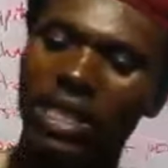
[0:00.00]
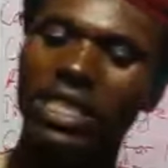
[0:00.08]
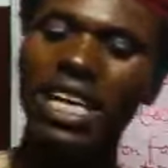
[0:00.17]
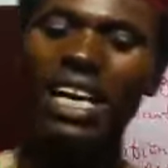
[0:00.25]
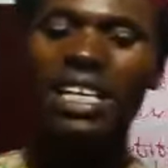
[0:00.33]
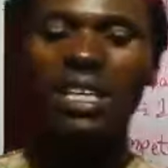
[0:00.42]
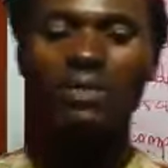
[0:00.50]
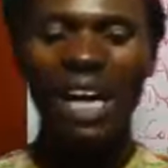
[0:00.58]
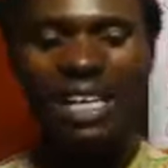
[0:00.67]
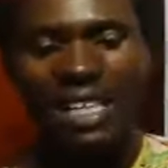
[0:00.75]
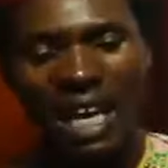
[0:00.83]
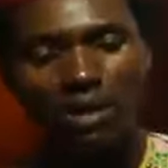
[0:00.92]
They share gift
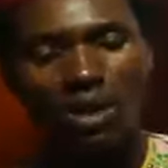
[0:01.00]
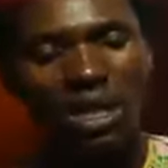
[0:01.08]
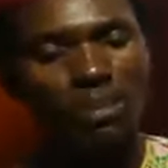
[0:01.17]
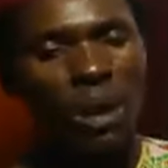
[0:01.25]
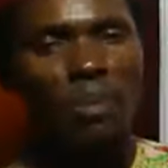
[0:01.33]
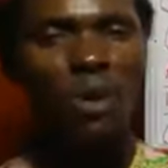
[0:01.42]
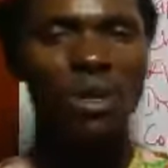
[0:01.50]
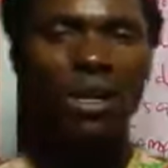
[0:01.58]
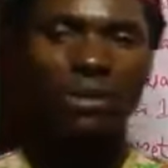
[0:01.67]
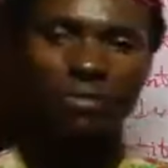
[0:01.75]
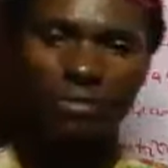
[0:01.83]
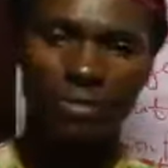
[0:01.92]
items to the
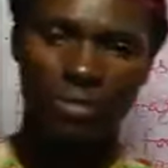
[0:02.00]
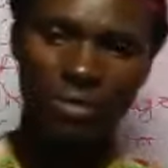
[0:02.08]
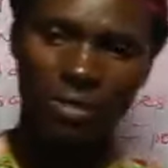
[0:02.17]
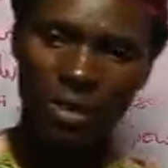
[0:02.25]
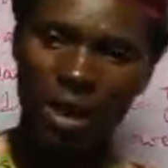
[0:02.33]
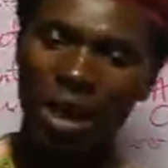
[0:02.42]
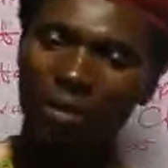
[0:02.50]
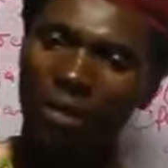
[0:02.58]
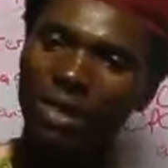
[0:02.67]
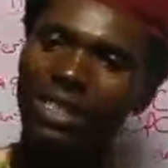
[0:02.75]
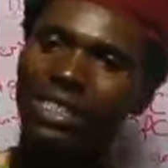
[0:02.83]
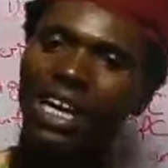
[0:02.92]
people.
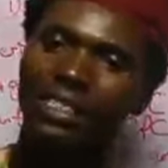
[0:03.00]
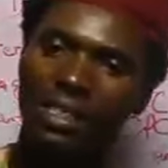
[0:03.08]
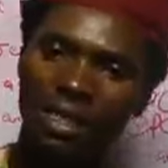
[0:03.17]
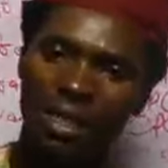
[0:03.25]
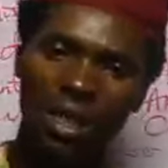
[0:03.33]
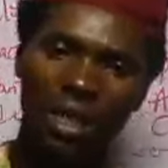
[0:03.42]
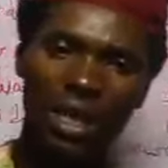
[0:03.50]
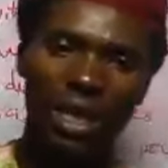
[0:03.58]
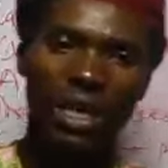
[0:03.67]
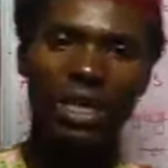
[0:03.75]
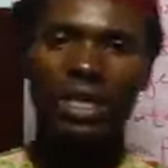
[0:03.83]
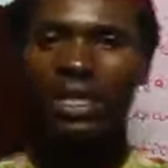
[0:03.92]
For instance,
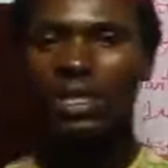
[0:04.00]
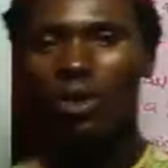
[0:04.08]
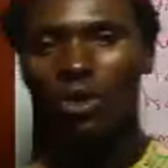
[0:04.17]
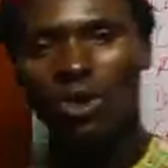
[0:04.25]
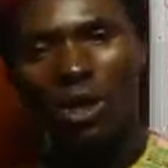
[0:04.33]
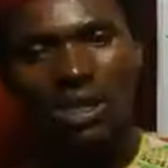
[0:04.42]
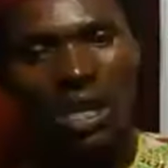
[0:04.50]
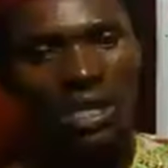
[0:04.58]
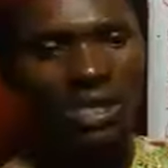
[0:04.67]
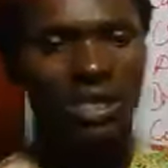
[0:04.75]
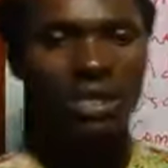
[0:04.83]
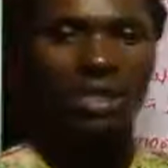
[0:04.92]
in Ondo
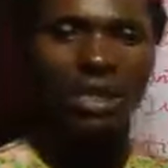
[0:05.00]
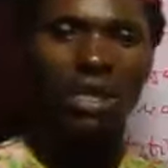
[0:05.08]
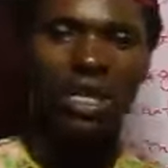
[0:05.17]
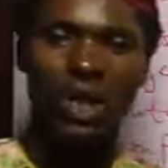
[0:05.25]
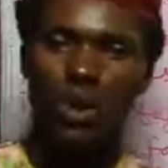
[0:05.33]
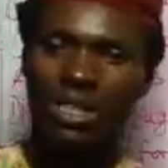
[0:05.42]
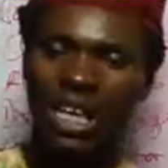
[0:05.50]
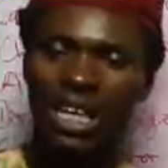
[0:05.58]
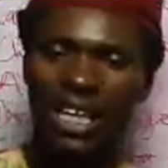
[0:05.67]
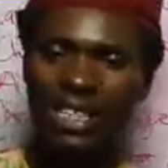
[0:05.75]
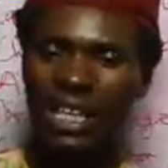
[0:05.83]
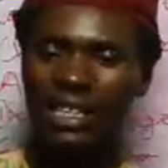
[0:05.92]
State, it was
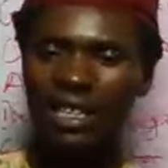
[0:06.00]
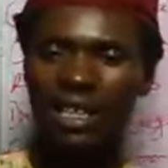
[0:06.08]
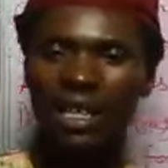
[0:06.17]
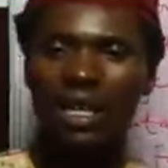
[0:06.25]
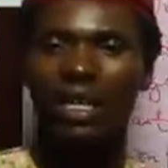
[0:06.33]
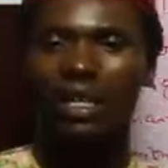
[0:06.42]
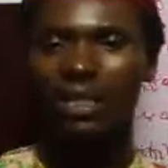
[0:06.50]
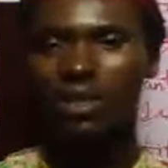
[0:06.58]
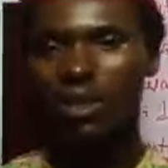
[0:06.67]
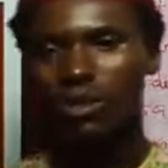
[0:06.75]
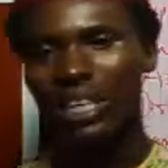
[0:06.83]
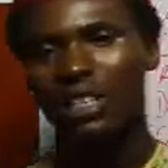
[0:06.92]
alleged that
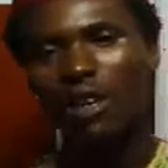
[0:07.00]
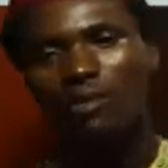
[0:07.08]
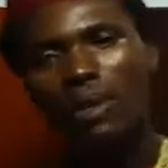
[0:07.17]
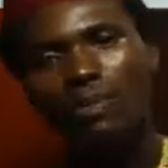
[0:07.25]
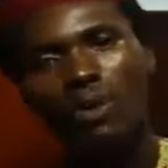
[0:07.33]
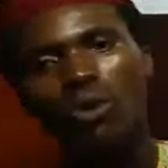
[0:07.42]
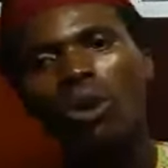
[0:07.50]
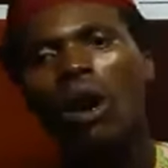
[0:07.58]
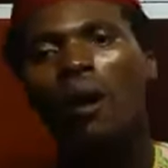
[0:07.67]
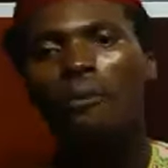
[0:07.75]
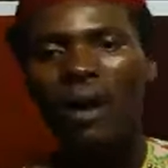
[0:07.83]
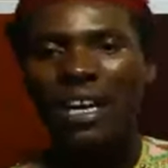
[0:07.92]
some set of people
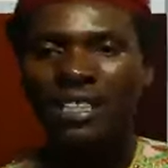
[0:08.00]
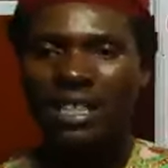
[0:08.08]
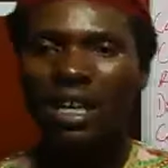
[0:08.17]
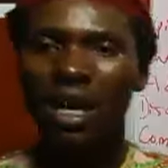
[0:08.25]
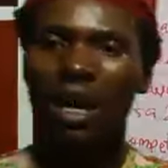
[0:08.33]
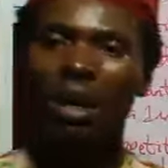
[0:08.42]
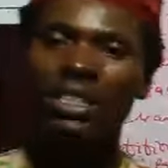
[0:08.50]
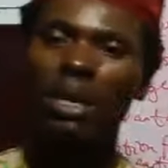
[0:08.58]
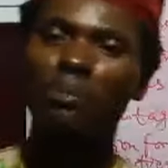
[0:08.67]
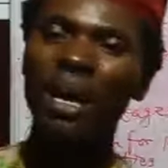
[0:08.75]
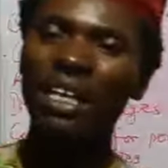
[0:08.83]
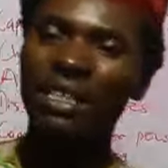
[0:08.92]
made the
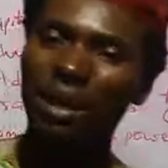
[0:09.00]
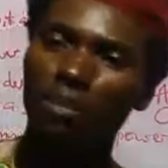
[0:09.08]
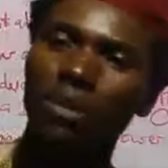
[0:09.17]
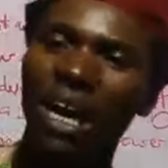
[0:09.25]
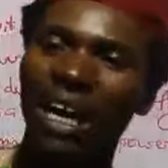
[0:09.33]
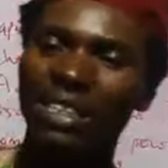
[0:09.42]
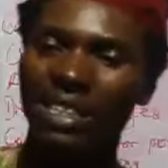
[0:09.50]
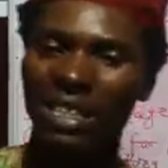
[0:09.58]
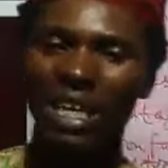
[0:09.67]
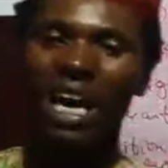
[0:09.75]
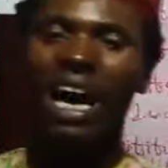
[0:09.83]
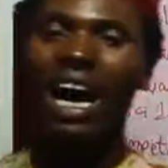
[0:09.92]
baked bread
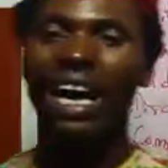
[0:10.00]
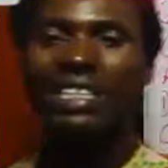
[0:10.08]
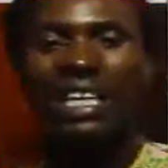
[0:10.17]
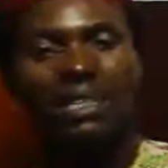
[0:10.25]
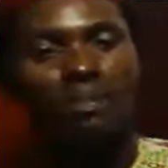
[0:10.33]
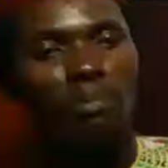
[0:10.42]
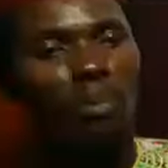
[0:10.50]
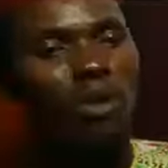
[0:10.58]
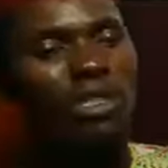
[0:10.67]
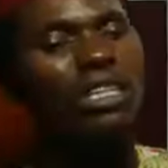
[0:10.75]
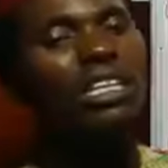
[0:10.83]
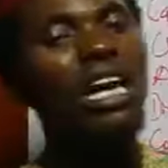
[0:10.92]
and they
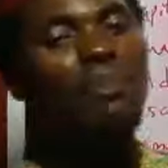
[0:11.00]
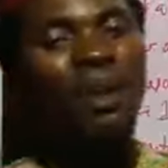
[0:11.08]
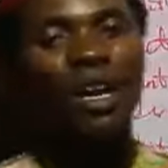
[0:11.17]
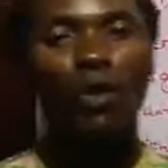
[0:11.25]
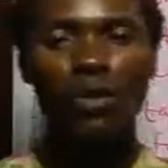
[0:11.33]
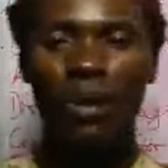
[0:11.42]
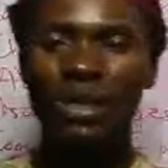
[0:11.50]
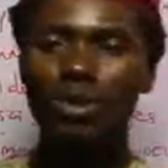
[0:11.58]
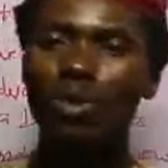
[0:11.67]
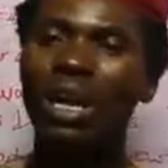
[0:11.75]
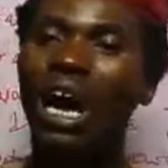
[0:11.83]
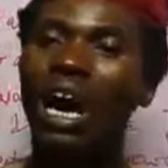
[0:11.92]
put label of a
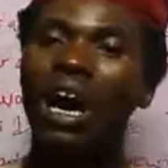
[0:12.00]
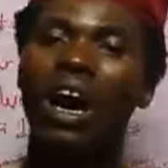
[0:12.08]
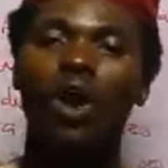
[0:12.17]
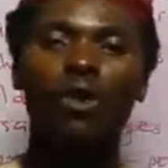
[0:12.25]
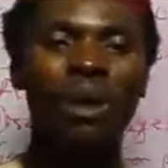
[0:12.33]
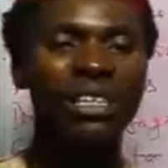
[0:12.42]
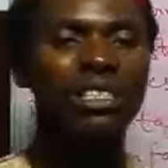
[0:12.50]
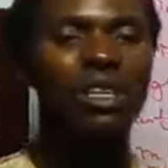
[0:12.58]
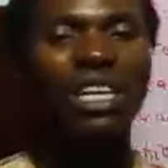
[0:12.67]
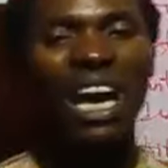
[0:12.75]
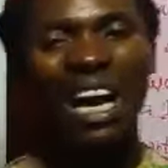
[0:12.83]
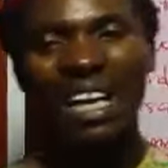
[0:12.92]
particular
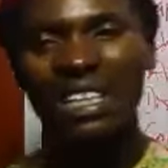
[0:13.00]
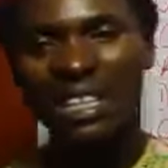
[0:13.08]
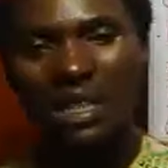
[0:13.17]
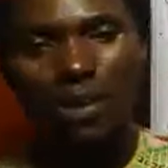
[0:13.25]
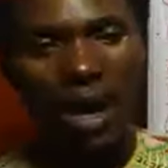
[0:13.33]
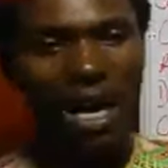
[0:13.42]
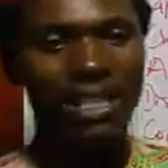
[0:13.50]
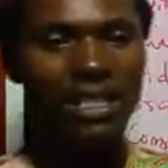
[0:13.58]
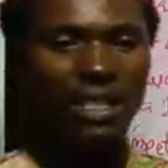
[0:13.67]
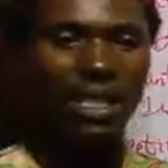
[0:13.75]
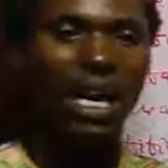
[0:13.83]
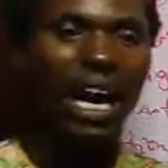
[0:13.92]
gubernatorial candidate behind
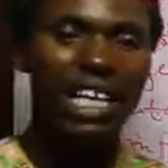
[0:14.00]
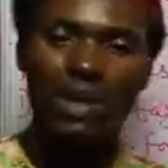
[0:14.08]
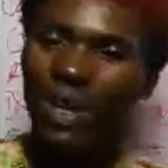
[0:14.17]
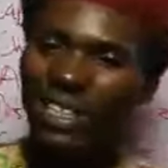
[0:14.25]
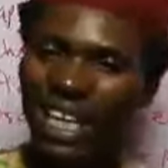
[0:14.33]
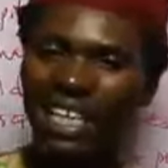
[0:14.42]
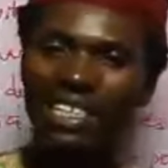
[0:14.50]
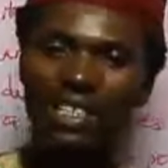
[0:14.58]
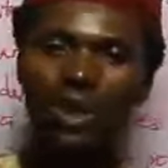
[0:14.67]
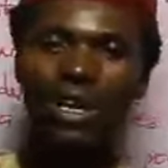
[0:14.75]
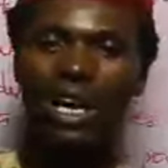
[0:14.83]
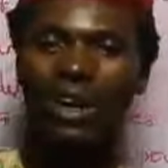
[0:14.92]
it, and they were sharing
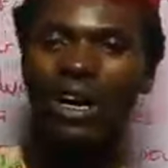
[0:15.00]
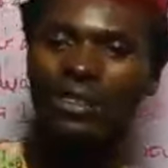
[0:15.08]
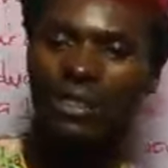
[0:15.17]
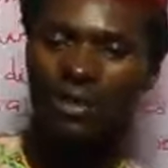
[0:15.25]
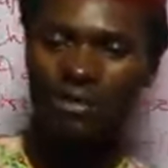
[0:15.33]
it all around.